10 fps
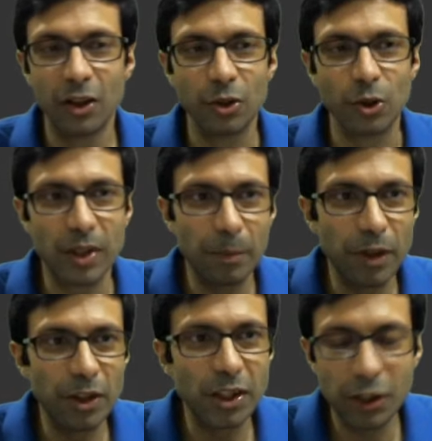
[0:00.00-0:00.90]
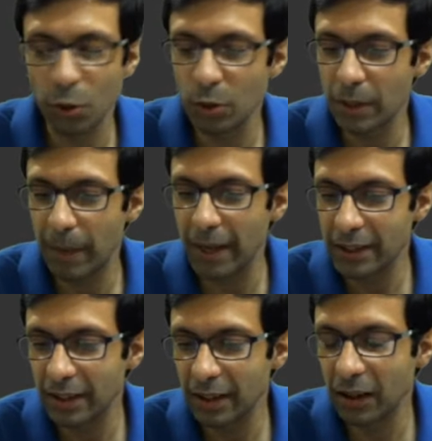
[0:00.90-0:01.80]
So simple, just use a
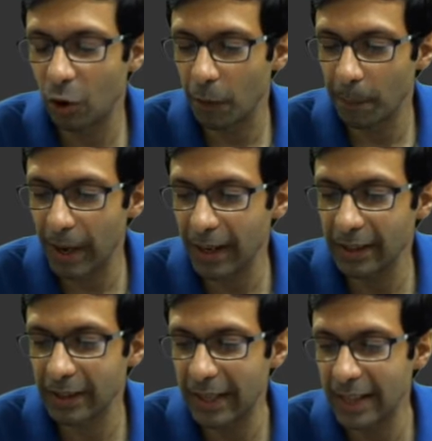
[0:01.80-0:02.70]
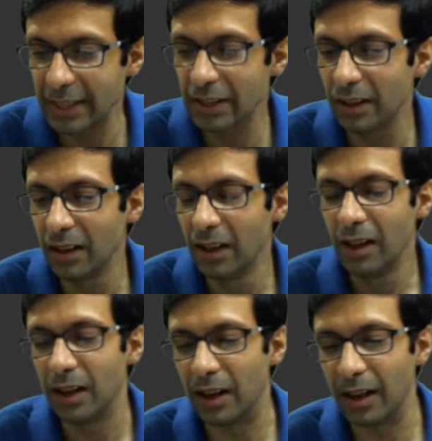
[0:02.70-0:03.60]
pencil or pen and cancel
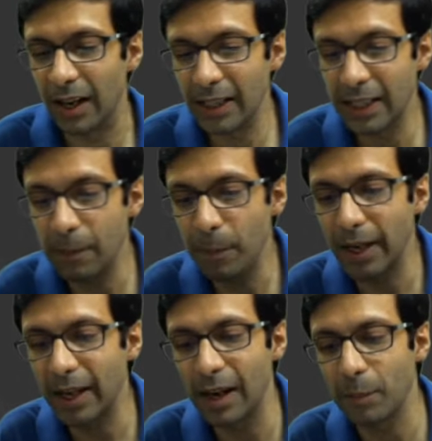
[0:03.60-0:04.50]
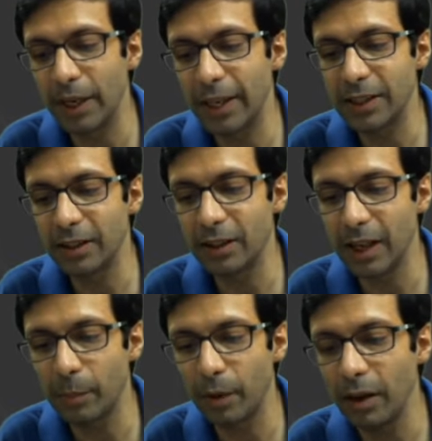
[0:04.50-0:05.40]
and keep making updates in the
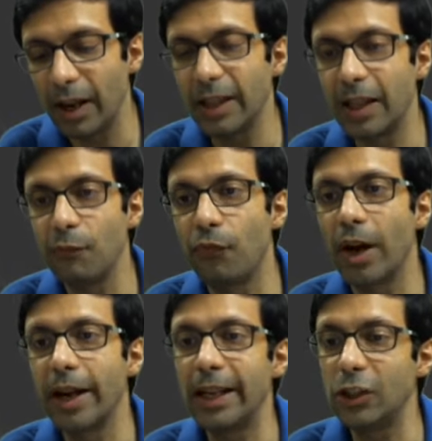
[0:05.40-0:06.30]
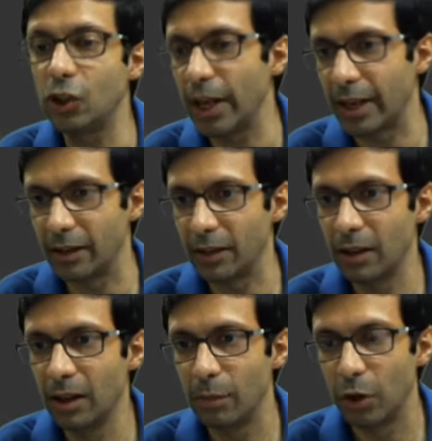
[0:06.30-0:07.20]
table and then finally check it.
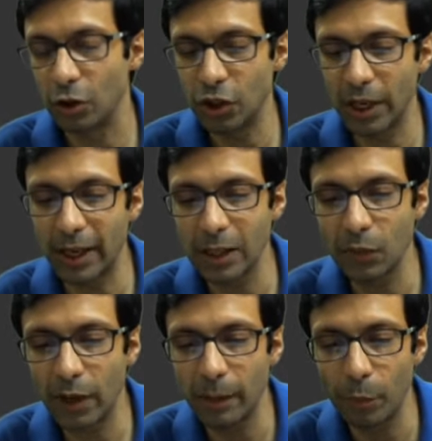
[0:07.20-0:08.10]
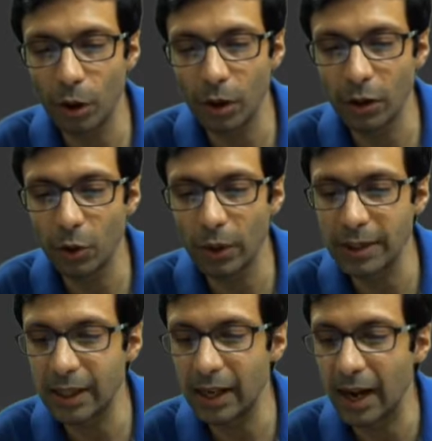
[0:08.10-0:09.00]
Because checking is very important. You can
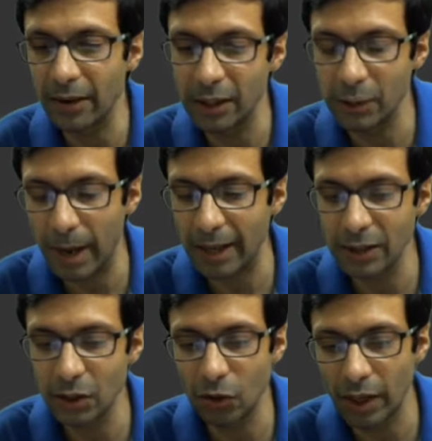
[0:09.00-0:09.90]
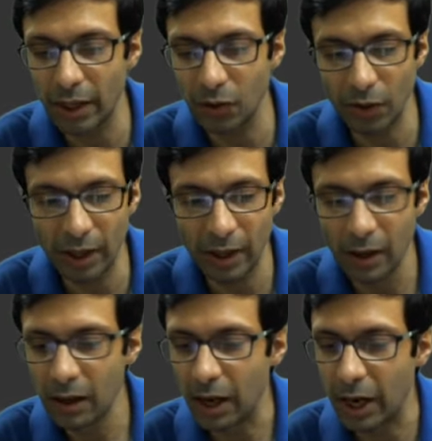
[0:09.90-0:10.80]
see iron is balanced 3 and 3,
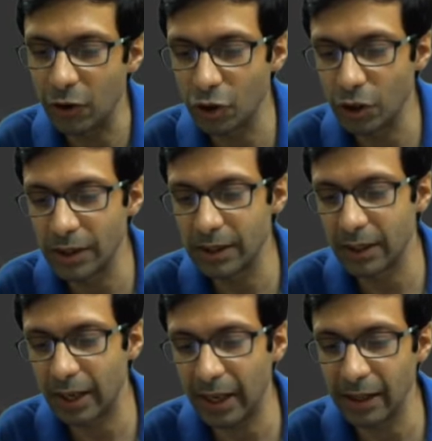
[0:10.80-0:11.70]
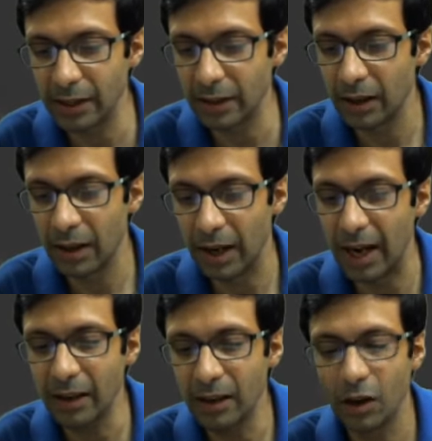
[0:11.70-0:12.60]
hydrogen is 8
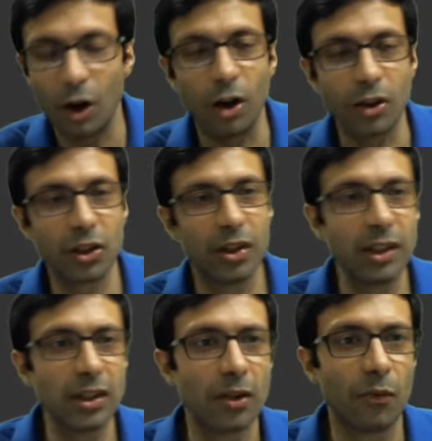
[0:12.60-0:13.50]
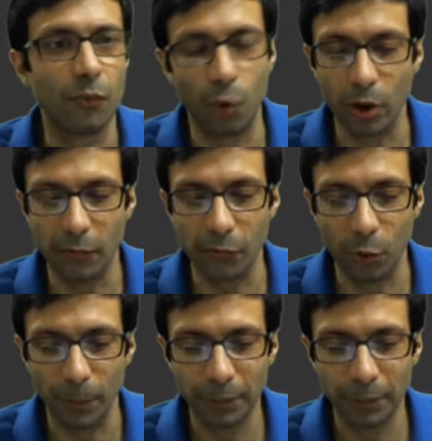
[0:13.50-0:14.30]
and oxygen is 4 and 4.